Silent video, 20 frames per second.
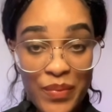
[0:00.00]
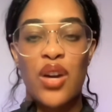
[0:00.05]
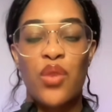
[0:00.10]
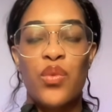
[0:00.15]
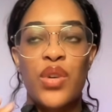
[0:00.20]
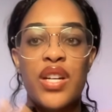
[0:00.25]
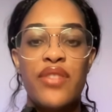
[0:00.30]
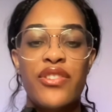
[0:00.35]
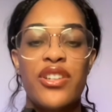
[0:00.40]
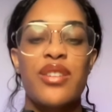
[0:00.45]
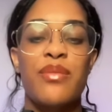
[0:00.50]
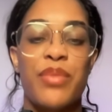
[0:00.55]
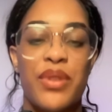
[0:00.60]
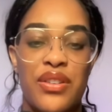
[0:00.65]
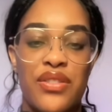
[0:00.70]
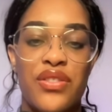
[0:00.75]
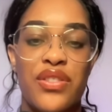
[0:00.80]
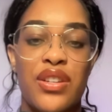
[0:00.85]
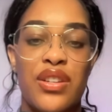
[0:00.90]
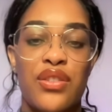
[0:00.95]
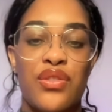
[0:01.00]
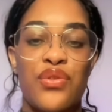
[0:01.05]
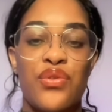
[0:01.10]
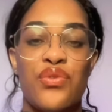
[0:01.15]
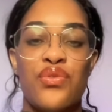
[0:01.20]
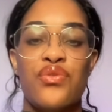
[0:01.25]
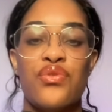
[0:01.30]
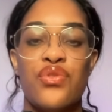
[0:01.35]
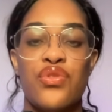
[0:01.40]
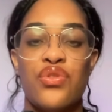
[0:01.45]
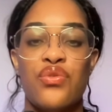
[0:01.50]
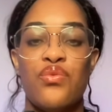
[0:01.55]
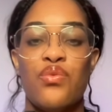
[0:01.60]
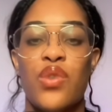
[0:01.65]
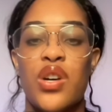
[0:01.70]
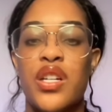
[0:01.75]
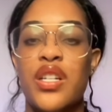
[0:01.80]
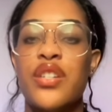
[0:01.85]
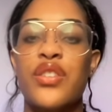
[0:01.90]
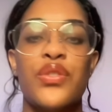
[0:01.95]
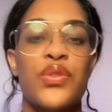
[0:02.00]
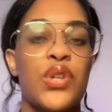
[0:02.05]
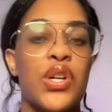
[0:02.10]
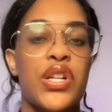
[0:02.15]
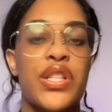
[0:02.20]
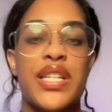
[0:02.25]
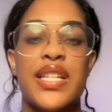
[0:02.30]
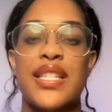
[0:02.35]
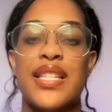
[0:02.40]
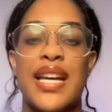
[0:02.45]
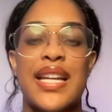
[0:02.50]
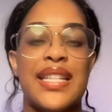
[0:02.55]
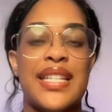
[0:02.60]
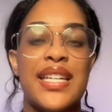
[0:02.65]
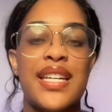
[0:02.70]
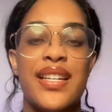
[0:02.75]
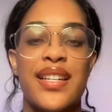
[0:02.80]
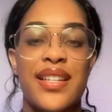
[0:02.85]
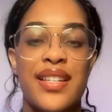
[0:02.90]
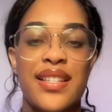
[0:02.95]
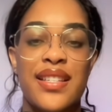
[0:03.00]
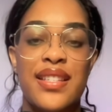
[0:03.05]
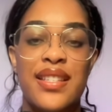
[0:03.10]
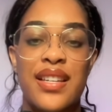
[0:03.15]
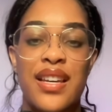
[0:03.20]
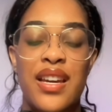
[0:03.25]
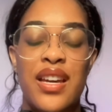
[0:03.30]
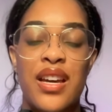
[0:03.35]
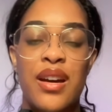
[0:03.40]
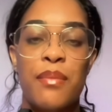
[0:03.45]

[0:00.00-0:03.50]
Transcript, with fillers: Now, what if you're a person who you want to do all these ideas,